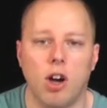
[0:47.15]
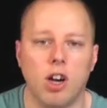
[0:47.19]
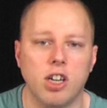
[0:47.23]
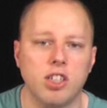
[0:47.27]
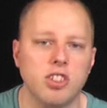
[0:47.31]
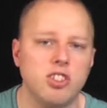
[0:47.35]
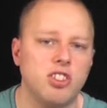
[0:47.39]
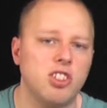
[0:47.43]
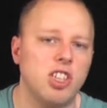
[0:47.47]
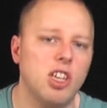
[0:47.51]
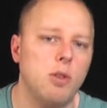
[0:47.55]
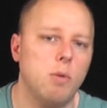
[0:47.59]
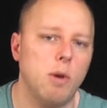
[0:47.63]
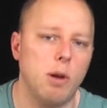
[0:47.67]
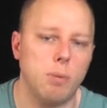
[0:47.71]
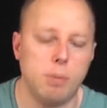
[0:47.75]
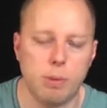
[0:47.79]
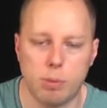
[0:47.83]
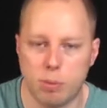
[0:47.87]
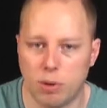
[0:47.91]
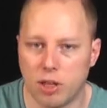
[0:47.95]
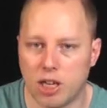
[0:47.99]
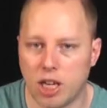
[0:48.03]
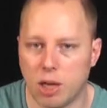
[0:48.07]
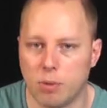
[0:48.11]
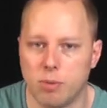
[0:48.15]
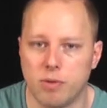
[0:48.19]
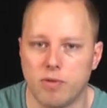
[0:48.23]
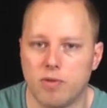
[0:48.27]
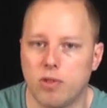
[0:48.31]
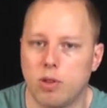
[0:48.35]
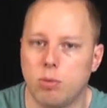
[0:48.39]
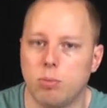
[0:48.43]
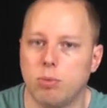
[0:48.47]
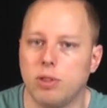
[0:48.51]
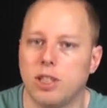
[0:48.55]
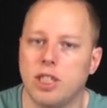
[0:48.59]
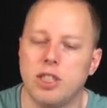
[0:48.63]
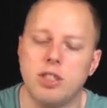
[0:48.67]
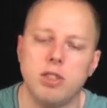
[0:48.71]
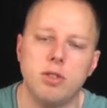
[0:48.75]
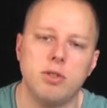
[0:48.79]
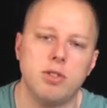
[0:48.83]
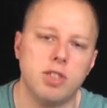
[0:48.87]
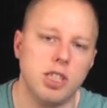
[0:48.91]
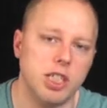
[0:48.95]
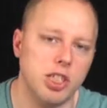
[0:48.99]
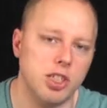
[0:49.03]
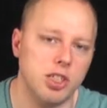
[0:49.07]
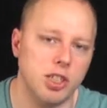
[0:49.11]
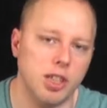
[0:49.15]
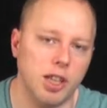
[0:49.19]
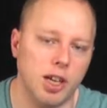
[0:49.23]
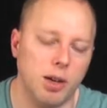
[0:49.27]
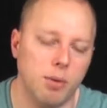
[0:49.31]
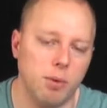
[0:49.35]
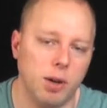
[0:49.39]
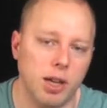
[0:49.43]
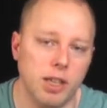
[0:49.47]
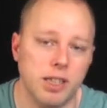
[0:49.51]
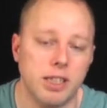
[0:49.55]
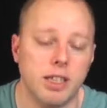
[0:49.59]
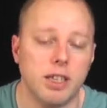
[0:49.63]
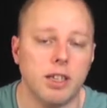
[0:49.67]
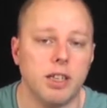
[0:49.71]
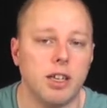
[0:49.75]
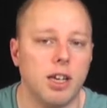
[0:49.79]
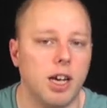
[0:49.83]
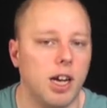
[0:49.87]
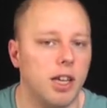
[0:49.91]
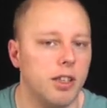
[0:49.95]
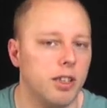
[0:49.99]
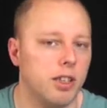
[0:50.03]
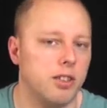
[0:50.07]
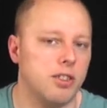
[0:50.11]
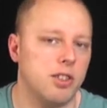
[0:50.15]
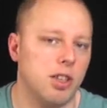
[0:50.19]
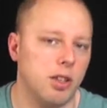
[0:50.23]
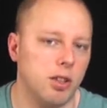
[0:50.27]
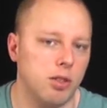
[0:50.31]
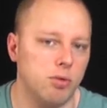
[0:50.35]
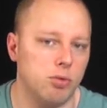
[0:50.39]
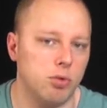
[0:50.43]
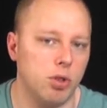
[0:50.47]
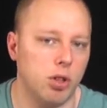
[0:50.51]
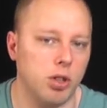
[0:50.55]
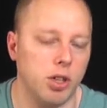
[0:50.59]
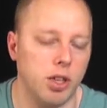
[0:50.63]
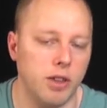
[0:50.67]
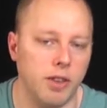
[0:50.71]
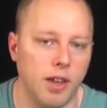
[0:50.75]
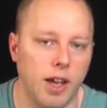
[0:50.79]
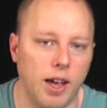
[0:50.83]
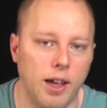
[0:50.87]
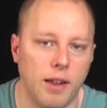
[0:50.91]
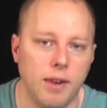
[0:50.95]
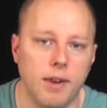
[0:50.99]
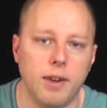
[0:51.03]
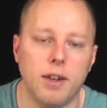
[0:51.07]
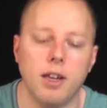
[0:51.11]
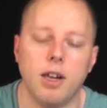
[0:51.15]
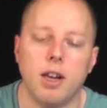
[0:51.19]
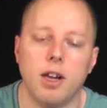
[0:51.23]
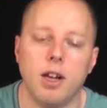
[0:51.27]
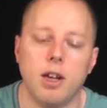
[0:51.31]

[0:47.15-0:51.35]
I can see where people are coming from when they do teach it that way, and there's nothing wrong in that.